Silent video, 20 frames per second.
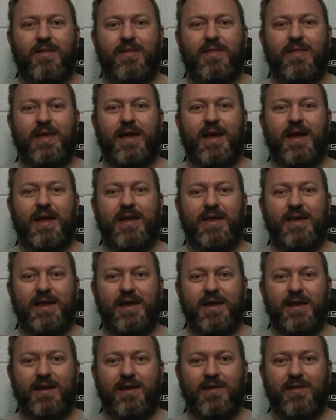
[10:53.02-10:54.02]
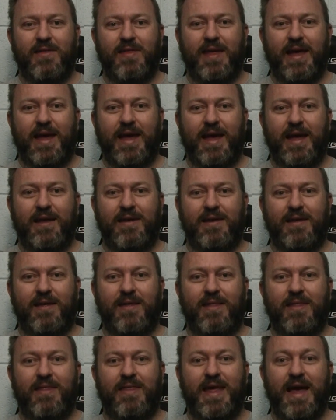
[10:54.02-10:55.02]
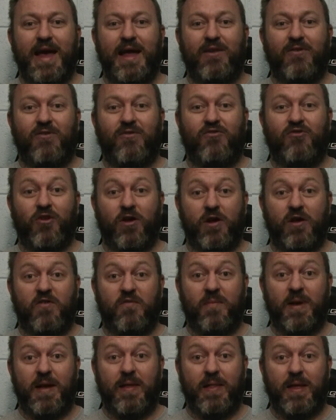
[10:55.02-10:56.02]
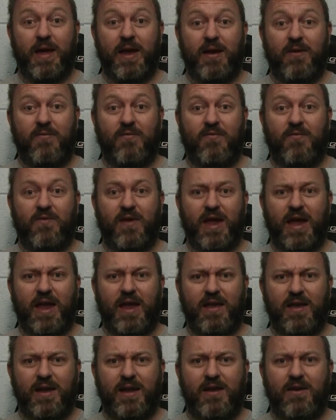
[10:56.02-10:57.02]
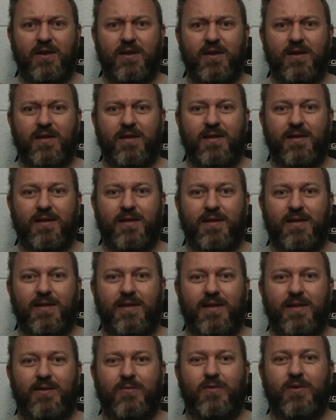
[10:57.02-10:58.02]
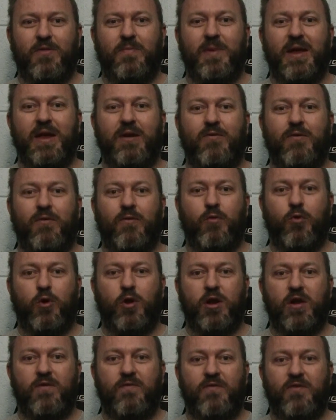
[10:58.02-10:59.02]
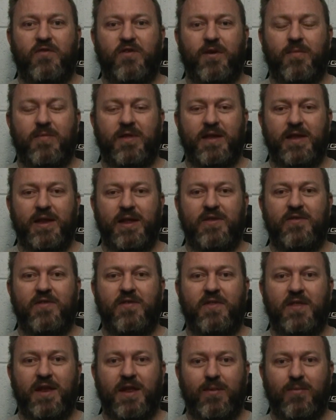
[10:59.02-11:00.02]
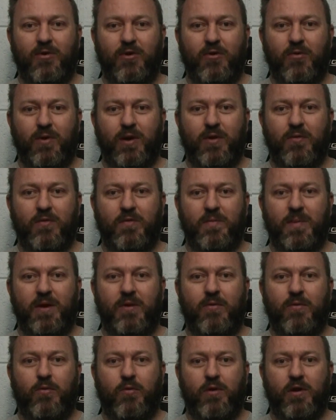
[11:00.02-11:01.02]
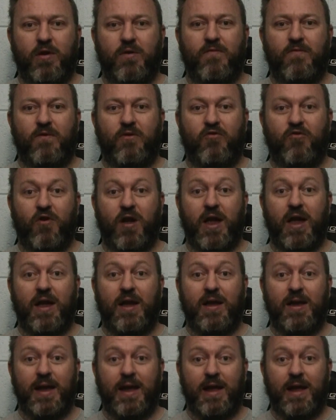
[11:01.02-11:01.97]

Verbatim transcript: The idea that that chunk of my life ended with being rewarded for something decent that I'm doing, with being rewarded for trying